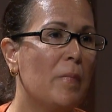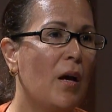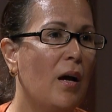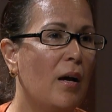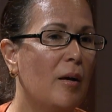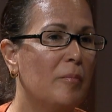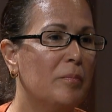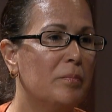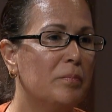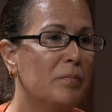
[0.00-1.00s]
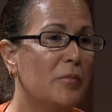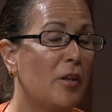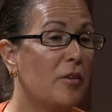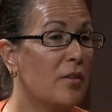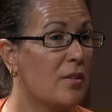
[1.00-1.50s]
Um,
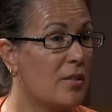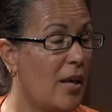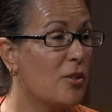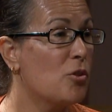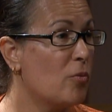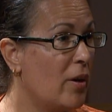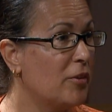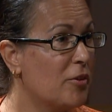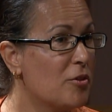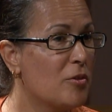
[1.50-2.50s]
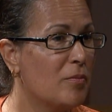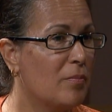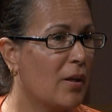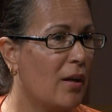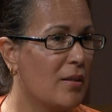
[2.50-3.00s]
they're the sad surrenders
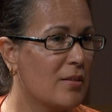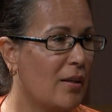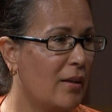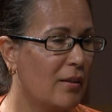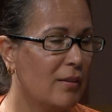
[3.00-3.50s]
because I